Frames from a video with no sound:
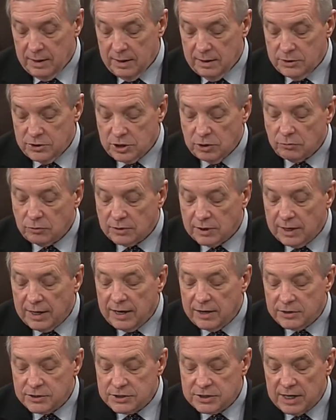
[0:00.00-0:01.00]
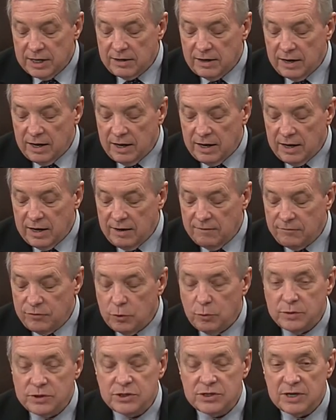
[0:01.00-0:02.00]
General Dallaire said, if you
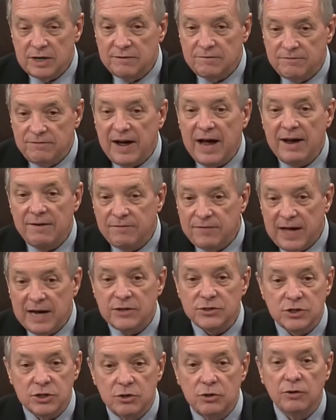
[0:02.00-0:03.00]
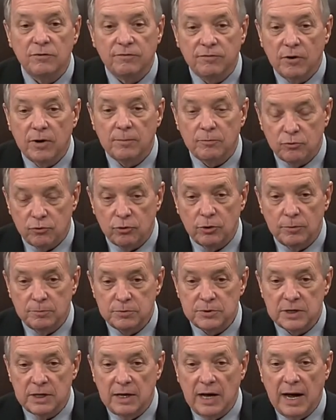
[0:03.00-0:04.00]
would send 5,000 uniformed
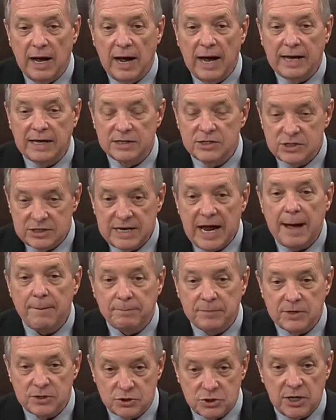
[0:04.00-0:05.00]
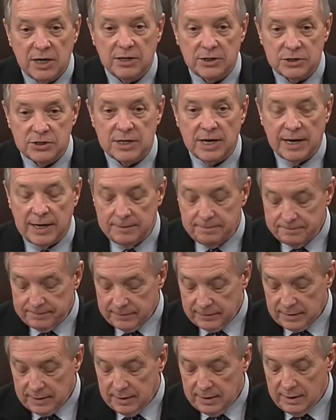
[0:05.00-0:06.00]
troops, I can stop this genocide.
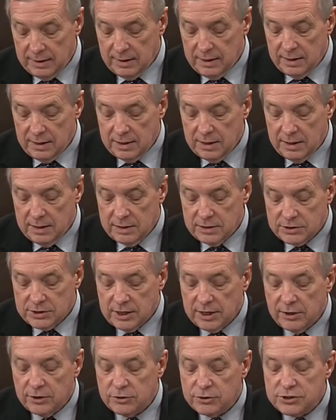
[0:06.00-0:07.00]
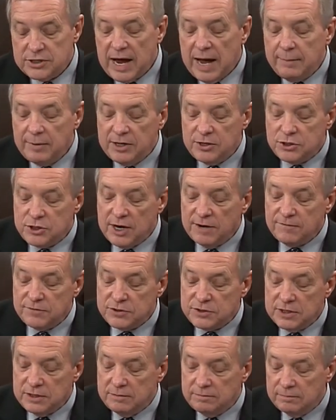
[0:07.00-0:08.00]
Senator Simon and
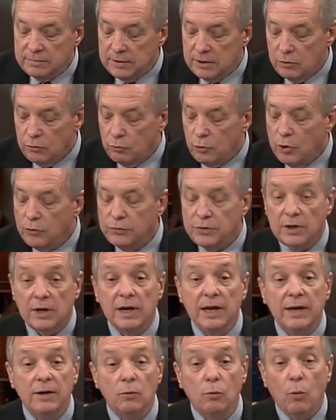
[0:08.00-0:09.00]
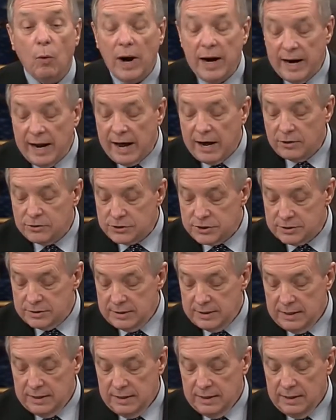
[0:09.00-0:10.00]
Jefferson wrote the Clinton White House
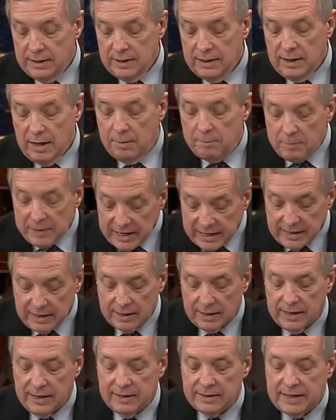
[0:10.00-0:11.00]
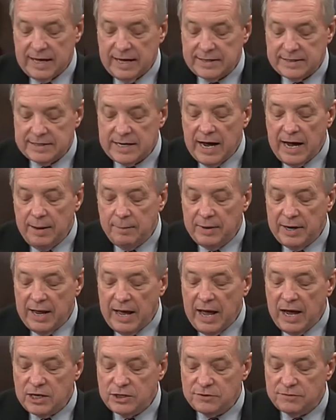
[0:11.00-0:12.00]
immediately at that time and
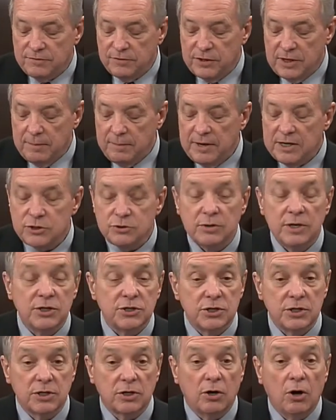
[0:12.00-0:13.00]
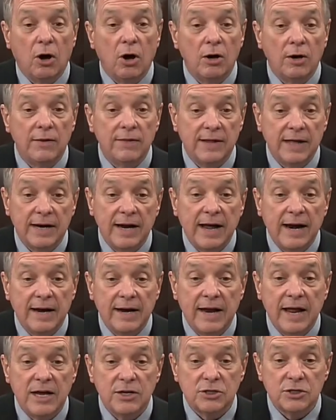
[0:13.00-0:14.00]
asked for the administration to call on the United
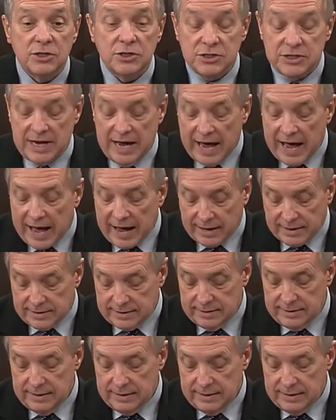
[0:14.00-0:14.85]
Nations to act.